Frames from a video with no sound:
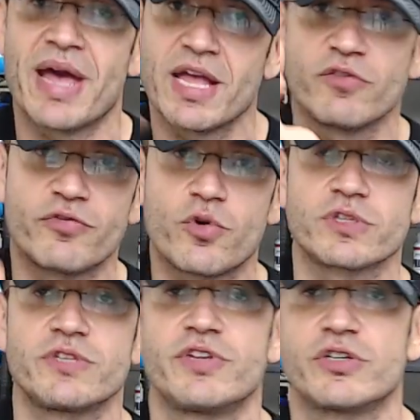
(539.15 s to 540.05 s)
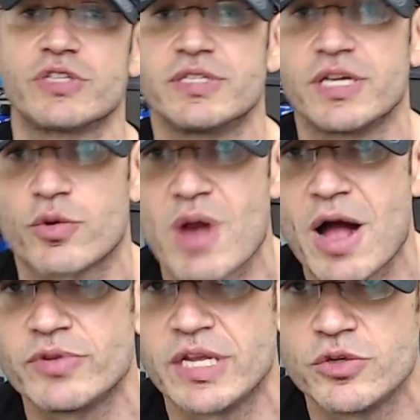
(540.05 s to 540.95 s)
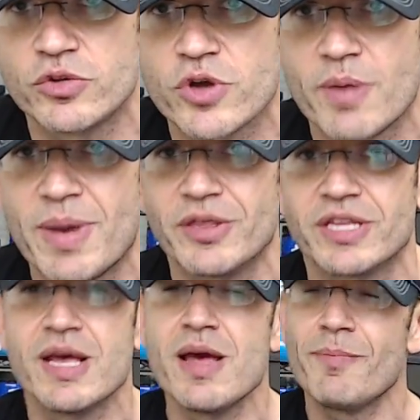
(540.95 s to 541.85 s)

And of course, if there's a deal around, then you'll know about it.